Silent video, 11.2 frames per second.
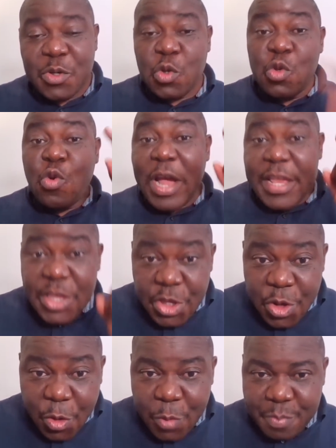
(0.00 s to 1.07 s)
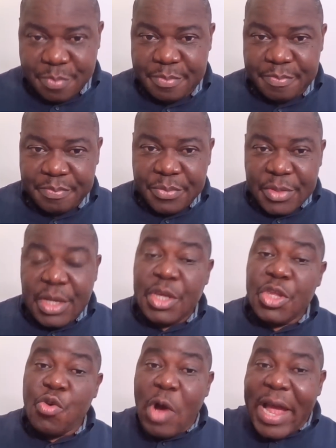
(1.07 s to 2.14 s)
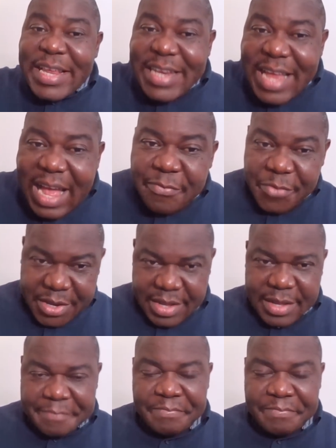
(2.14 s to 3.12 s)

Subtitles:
you are in Europe, you are in Africa,